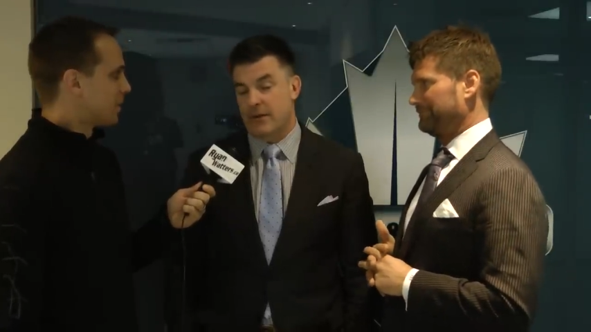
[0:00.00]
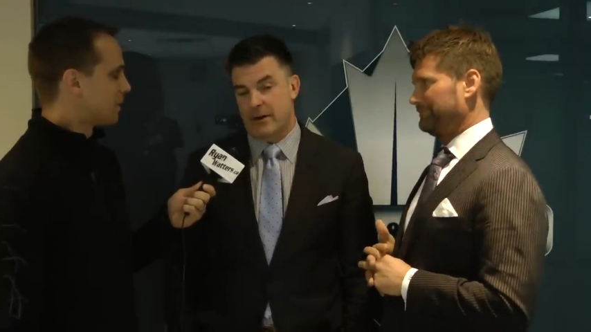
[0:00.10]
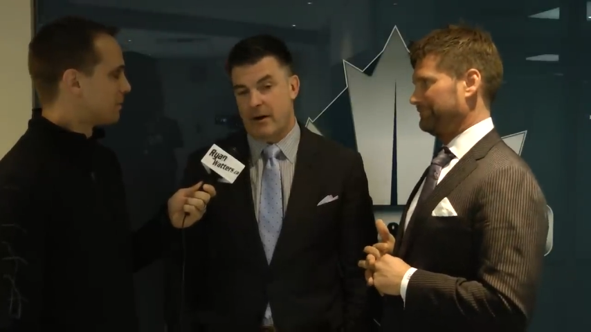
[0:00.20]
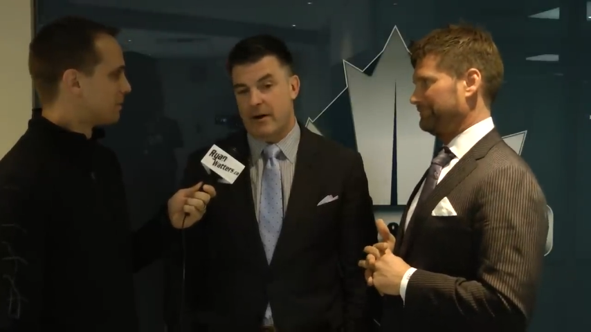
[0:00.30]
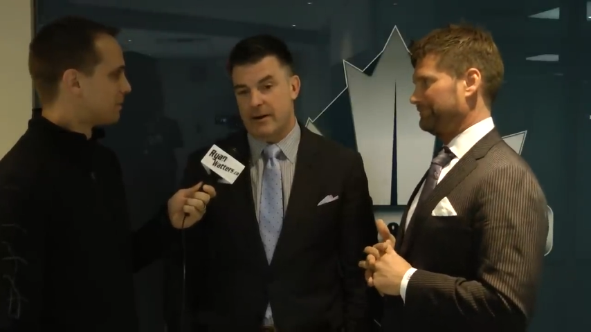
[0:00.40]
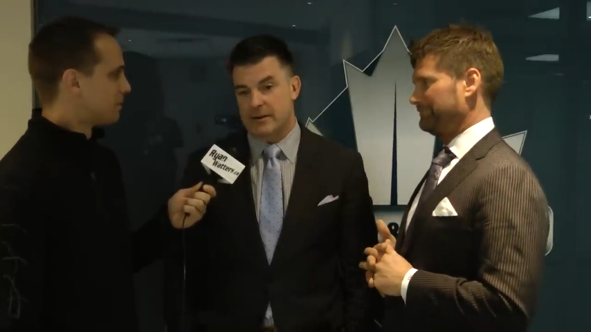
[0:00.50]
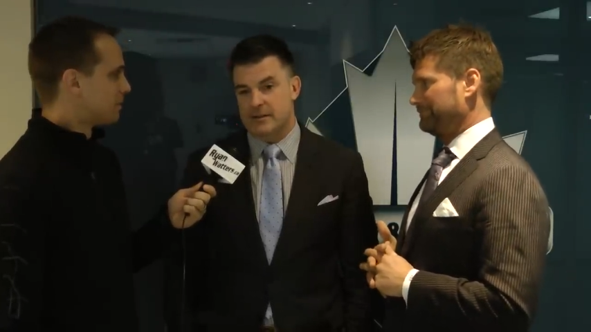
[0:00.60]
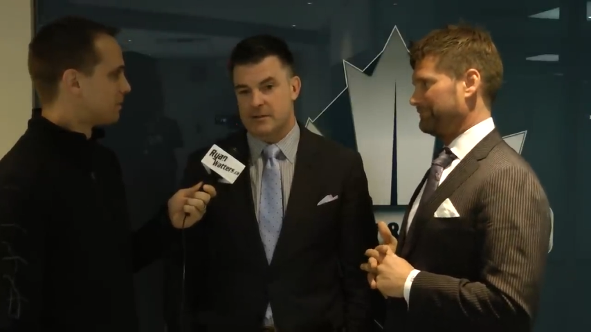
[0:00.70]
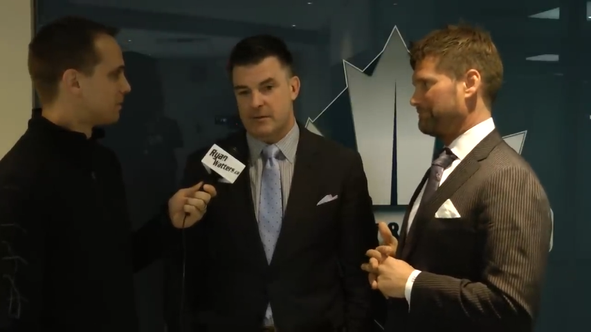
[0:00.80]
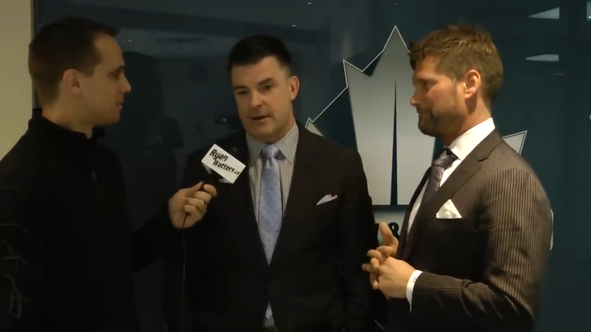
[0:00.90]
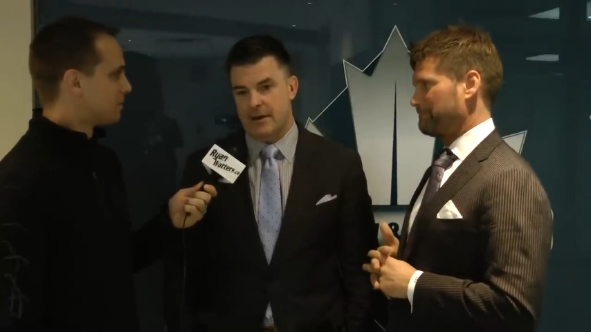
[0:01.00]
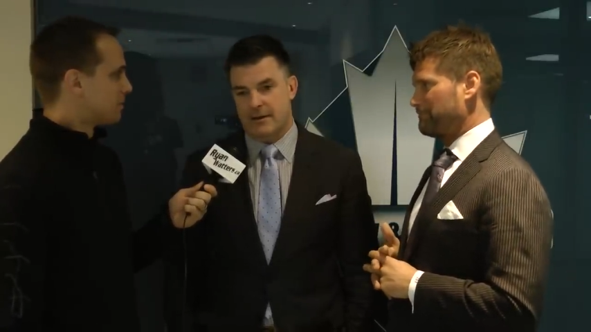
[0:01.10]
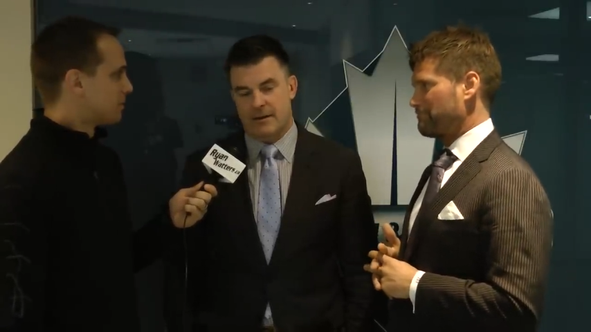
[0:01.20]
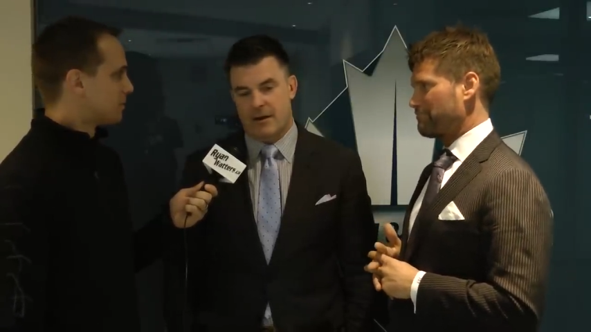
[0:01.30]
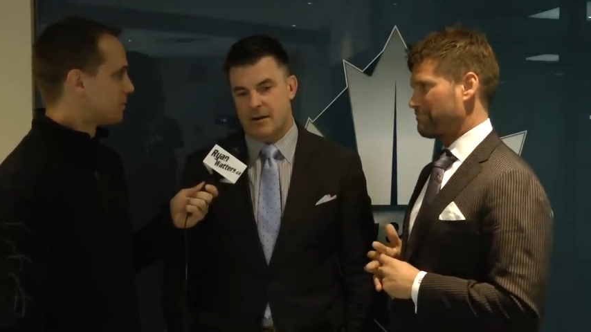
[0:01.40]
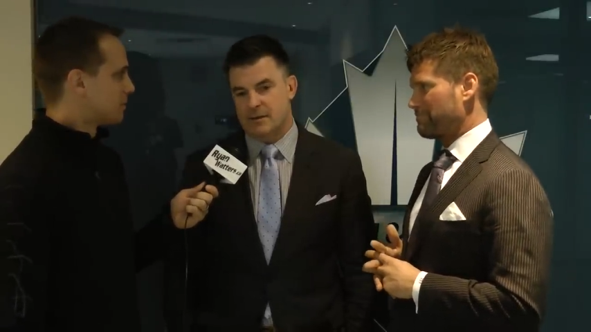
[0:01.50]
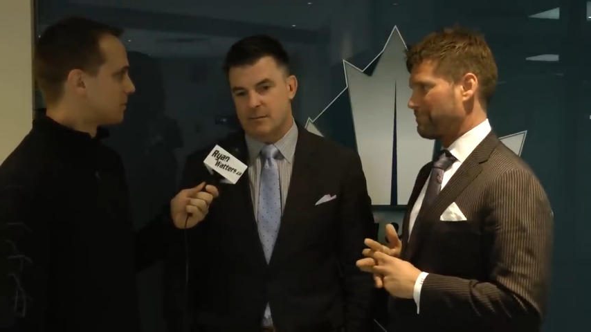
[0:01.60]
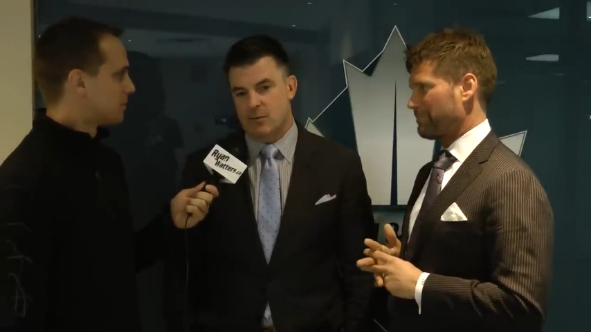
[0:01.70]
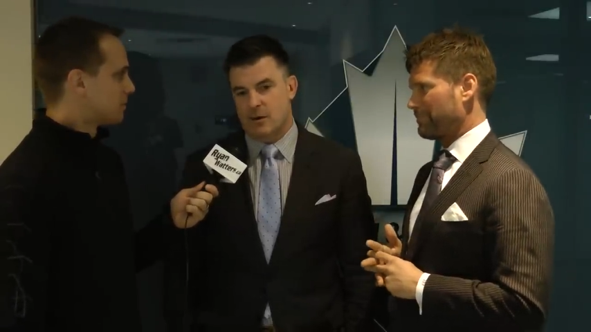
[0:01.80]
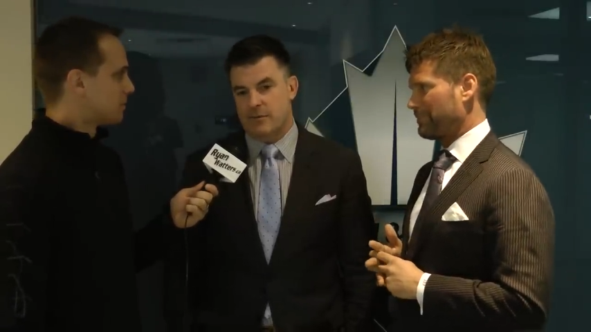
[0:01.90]
Speaker 1: in our industry and across the
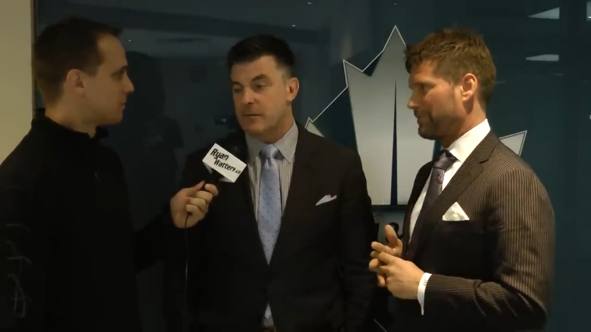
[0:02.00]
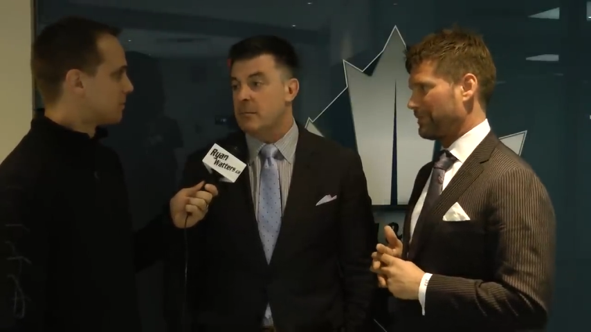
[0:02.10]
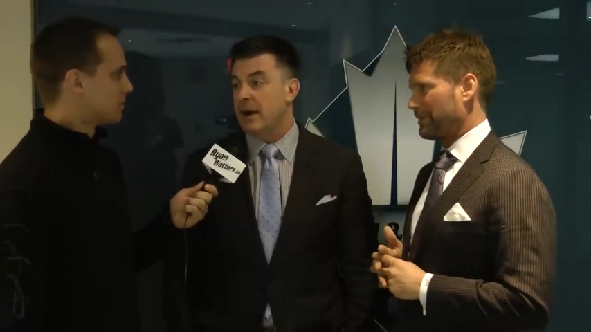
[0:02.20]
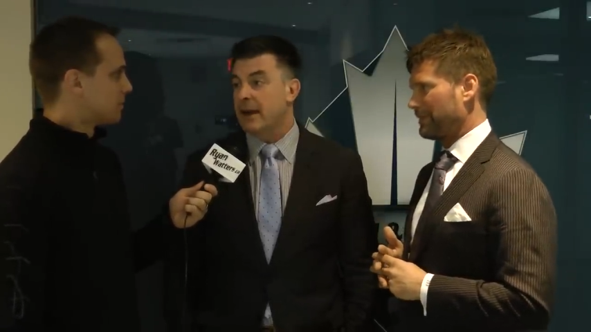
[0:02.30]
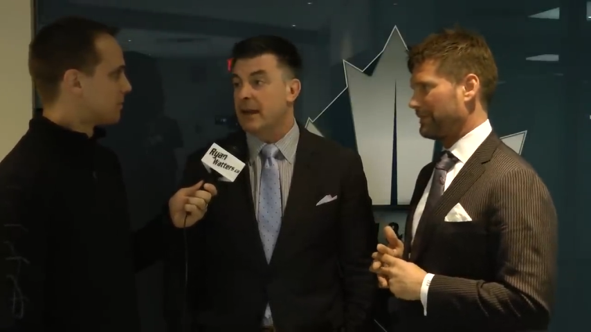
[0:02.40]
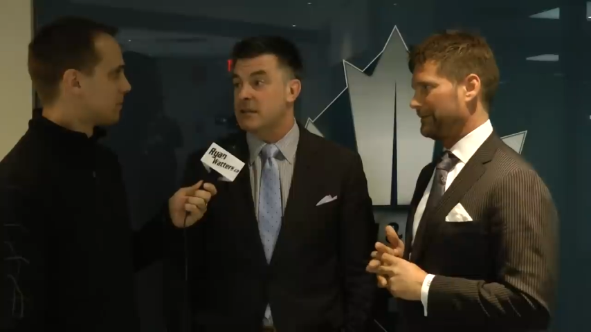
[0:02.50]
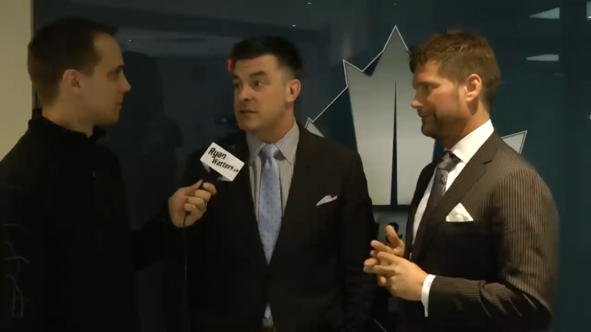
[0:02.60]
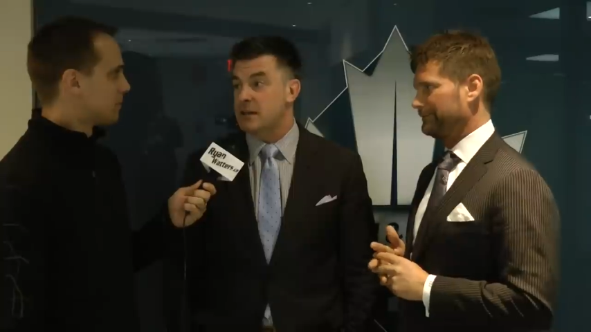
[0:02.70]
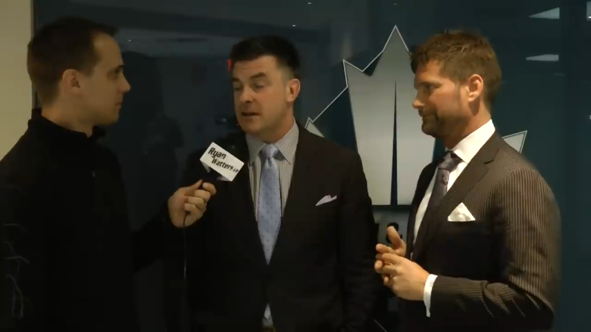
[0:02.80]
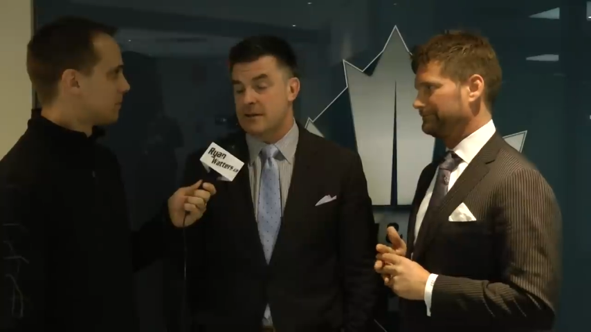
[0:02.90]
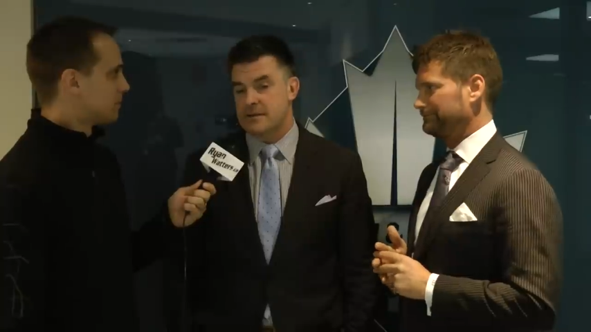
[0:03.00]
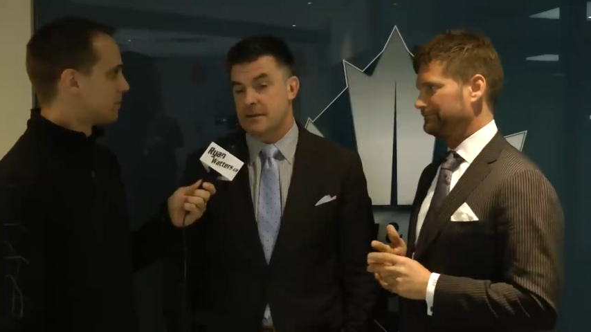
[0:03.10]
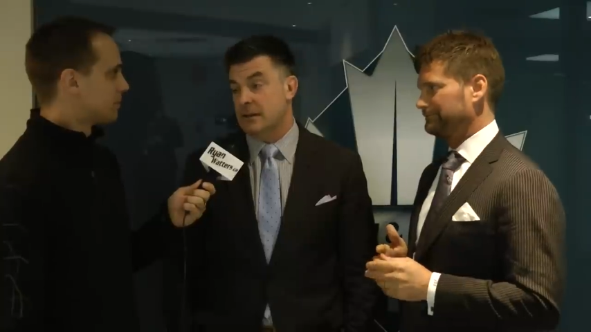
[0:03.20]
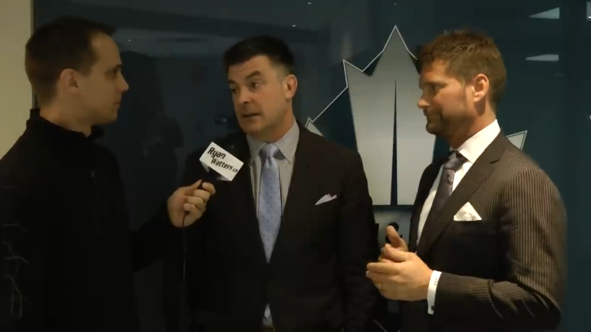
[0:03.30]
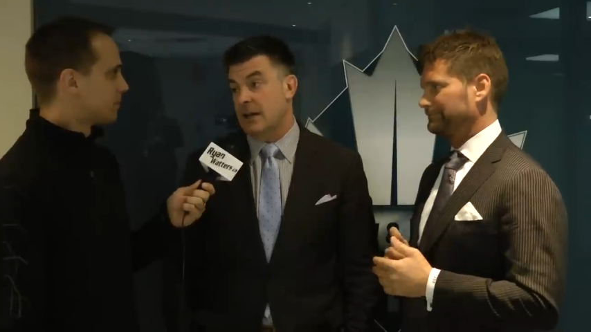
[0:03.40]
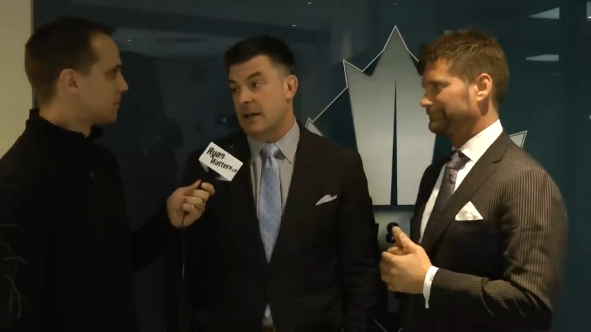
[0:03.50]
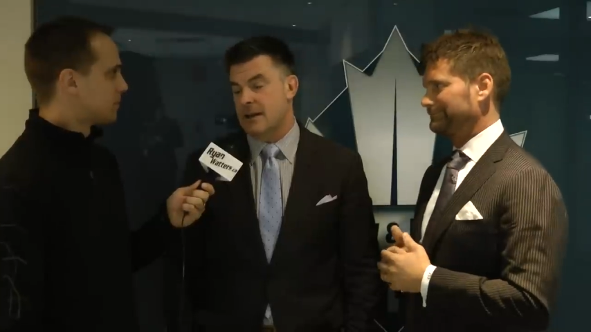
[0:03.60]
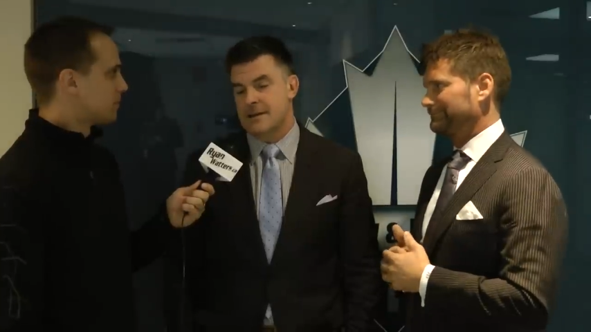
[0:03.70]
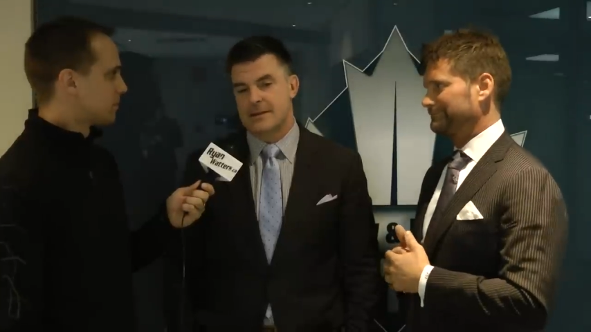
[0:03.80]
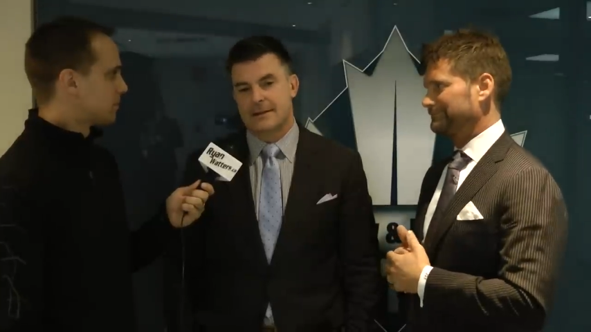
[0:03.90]
board for mining engineers and the like.
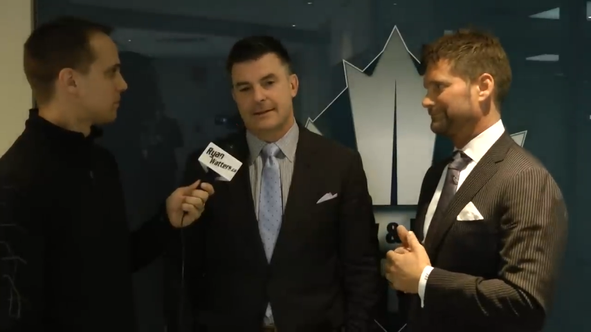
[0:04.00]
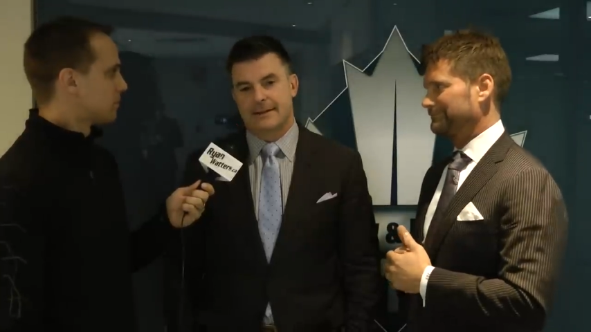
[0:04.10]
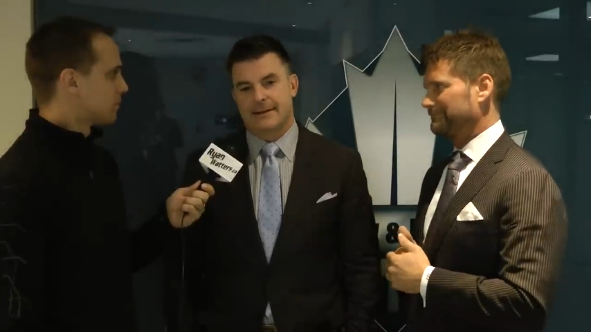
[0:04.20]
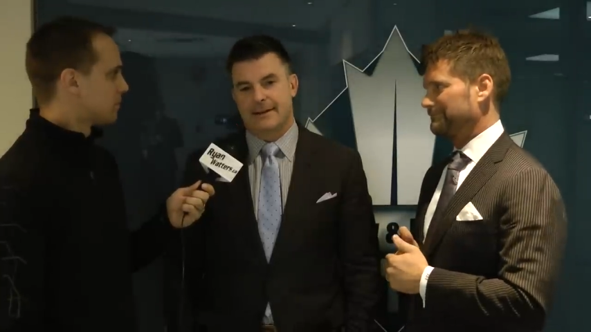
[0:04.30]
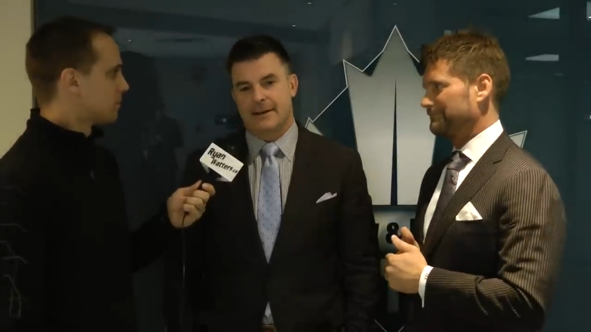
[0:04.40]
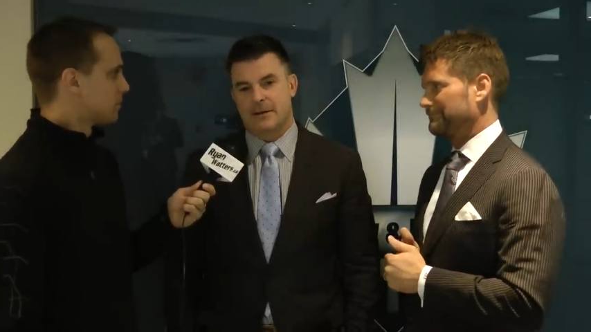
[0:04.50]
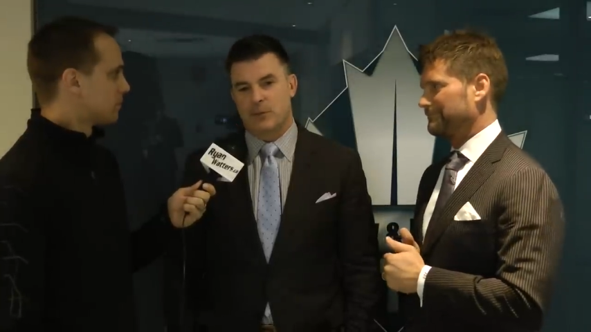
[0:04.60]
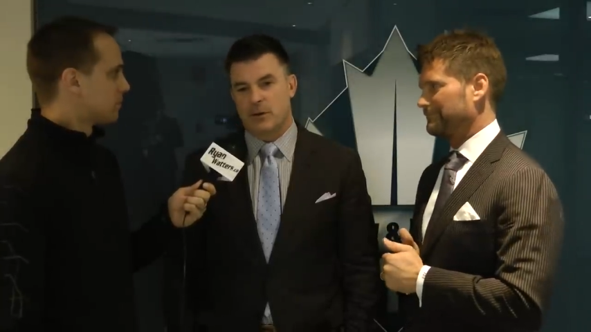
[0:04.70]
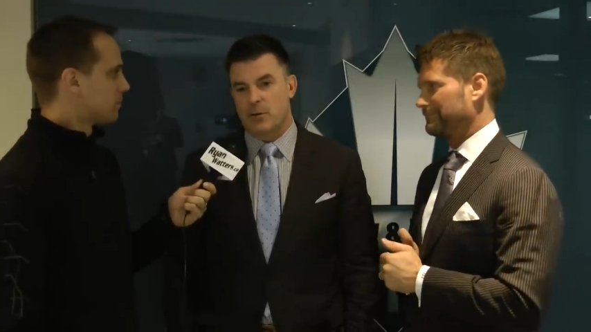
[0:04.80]
Um, we